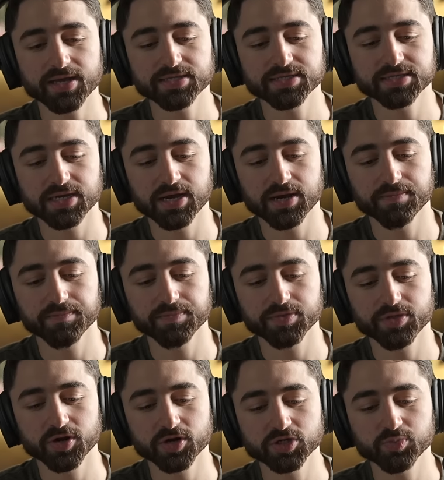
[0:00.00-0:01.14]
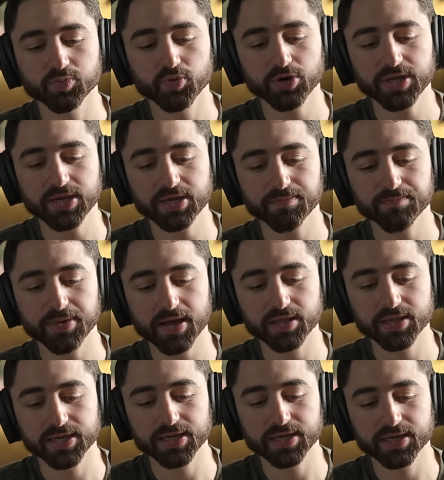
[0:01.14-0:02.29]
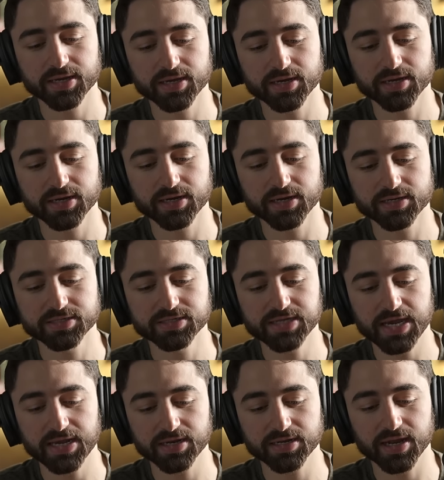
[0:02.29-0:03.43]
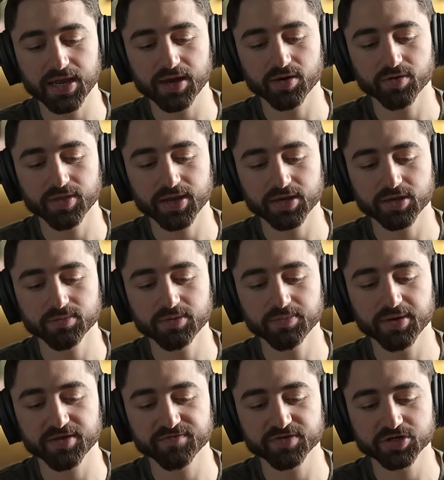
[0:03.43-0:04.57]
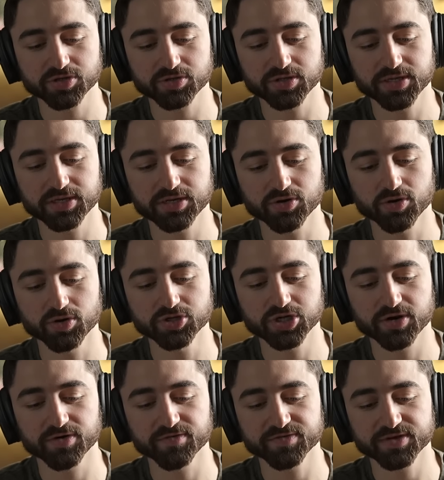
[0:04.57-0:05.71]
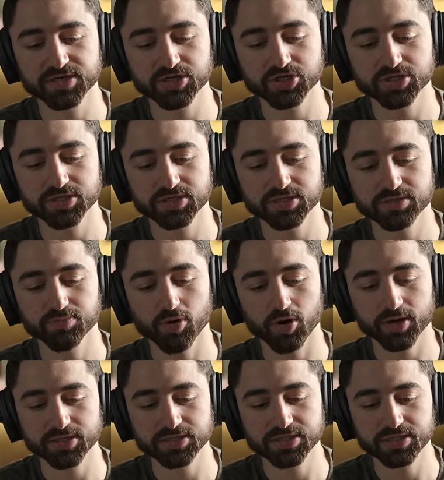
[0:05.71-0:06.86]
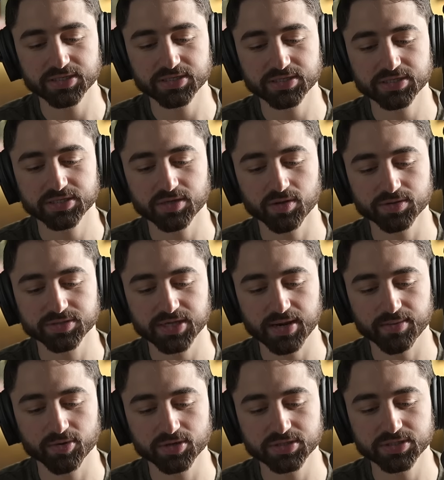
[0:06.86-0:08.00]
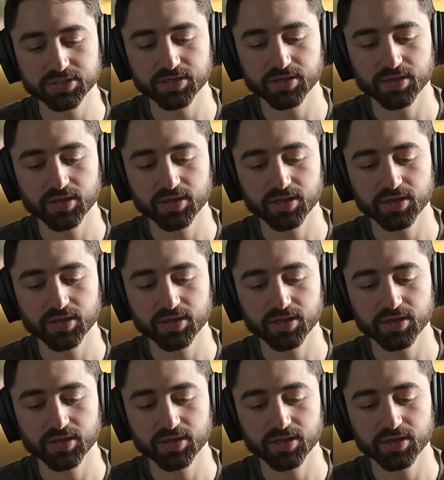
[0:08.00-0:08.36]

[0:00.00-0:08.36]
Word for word: it's um, there's pretty compelling data now that it could be beneficial in neurodegenerative conditions, mm-hmm. Parkinson's, Alzheimer's.